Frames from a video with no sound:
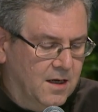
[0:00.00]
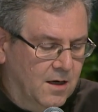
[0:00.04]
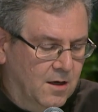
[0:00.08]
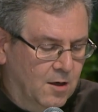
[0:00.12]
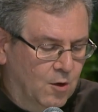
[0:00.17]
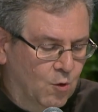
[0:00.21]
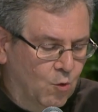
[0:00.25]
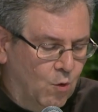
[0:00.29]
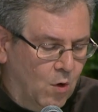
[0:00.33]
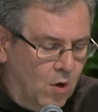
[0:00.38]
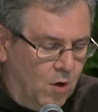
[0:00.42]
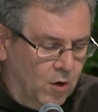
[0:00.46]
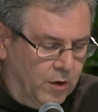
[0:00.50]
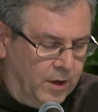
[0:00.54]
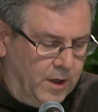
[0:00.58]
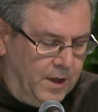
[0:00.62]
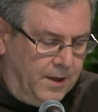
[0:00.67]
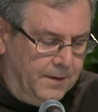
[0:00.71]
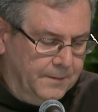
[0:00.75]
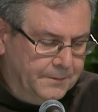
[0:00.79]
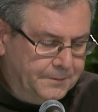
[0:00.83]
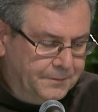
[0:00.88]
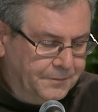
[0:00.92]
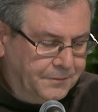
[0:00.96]
the
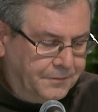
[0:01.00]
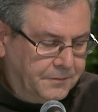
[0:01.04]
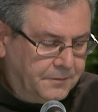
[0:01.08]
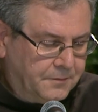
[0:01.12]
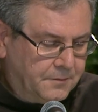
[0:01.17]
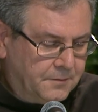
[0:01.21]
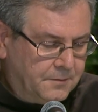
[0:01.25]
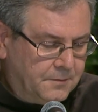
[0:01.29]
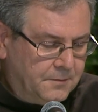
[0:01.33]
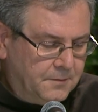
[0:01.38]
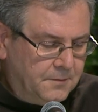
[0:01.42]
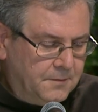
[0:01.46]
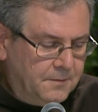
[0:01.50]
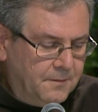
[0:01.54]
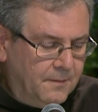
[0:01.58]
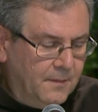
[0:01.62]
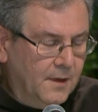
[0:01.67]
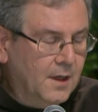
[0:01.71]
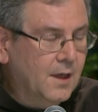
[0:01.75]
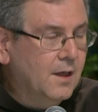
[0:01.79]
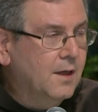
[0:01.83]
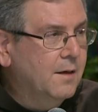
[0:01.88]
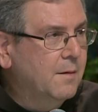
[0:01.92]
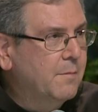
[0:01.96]
memories of the
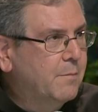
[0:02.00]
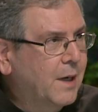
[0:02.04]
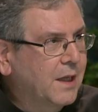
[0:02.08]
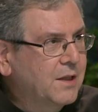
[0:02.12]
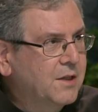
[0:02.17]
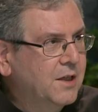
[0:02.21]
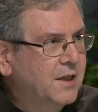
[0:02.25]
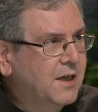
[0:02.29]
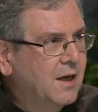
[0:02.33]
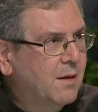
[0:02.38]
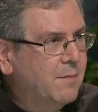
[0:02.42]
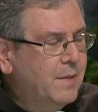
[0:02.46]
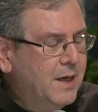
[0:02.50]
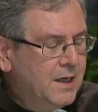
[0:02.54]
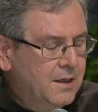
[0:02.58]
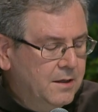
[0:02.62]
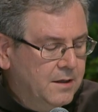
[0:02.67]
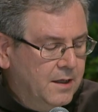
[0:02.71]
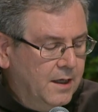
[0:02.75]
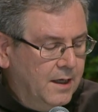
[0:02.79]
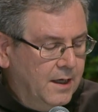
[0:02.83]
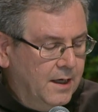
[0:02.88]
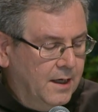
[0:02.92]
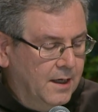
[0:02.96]
places and the
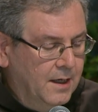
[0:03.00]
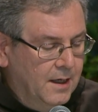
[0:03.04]
memory